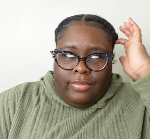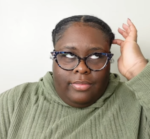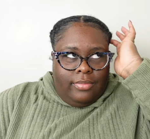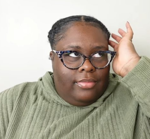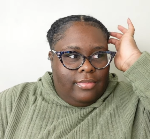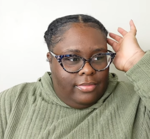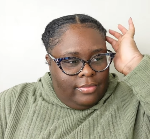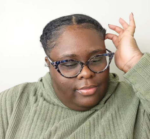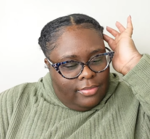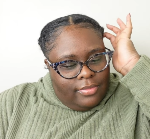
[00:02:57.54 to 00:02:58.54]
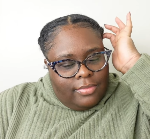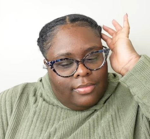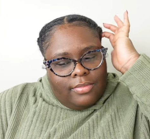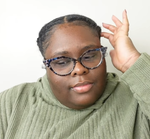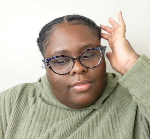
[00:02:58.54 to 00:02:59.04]

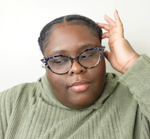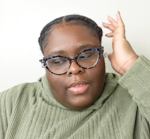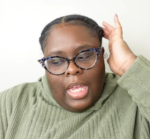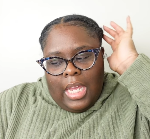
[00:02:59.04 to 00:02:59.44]
(no one is talking)